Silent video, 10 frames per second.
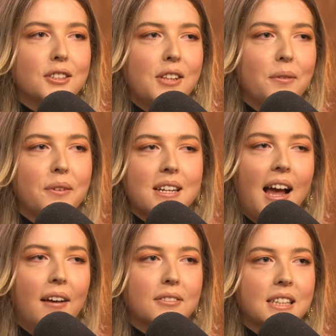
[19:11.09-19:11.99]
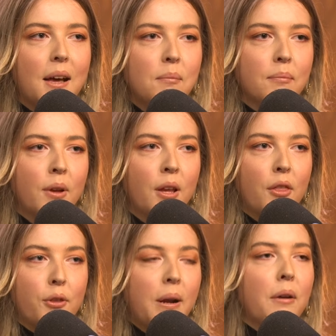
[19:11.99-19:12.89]
so that we could have some
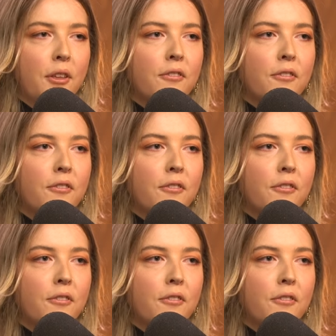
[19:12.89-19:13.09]
throughout